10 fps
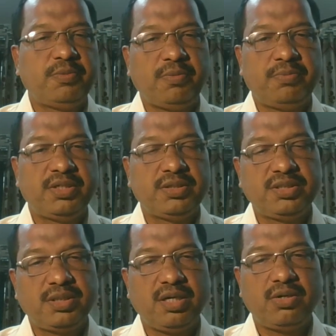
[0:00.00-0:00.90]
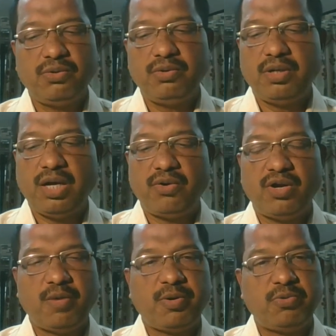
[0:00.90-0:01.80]
population is controlled, all
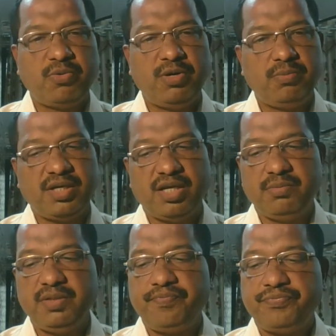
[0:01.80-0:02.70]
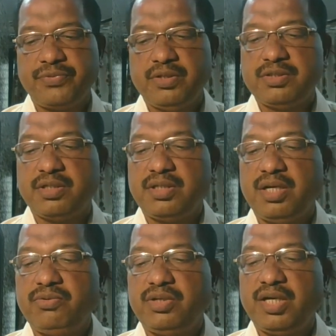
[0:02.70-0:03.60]
our problem can be sorted
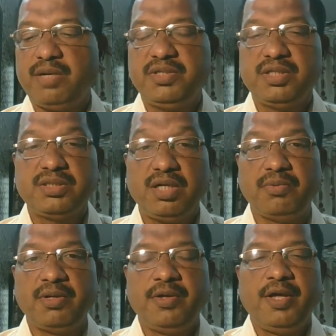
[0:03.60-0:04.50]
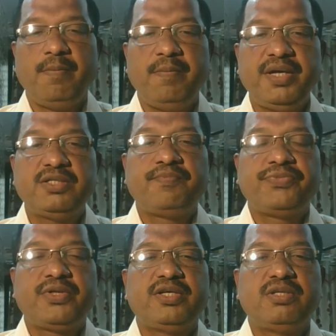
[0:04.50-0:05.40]
out, can be the solved. Means
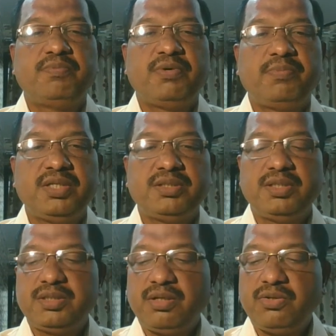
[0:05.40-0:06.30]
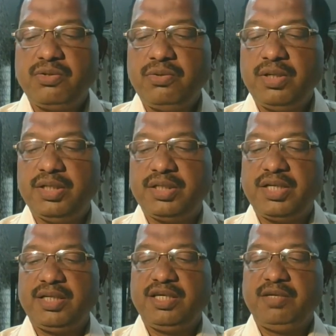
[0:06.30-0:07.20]
if the population is controlled, it
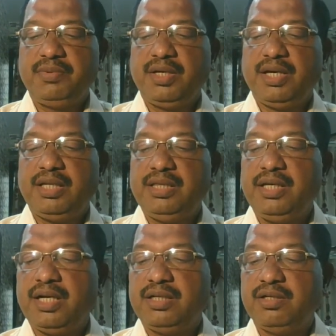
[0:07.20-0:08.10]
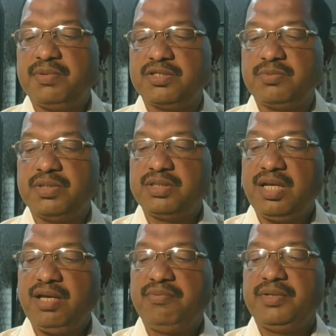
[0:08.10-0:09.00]
can give a healthy and the prosperous
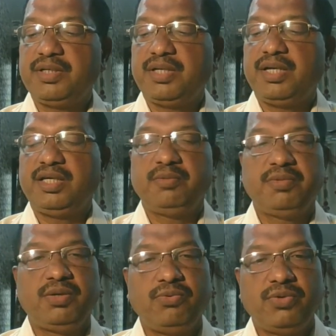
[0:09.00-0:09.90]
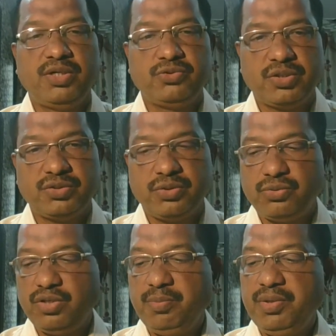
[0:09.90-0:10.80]
life. It can give a good education
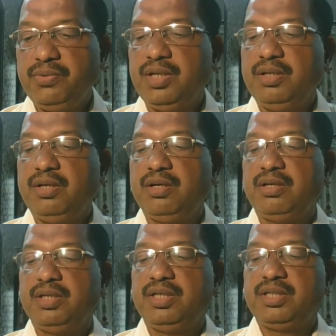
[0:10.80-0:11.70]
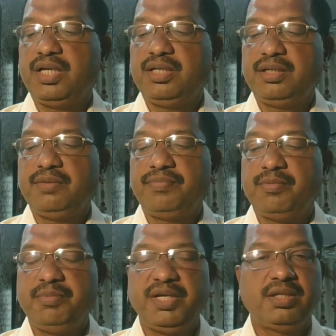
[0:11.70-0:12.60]
to everyone, or it can
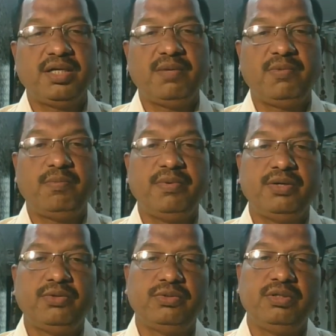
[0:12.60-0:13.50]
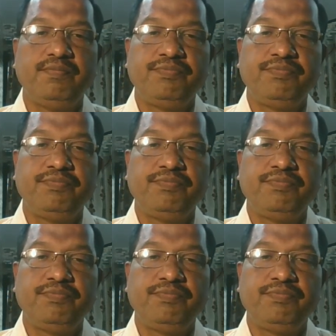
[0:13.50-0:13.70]
bring the development to the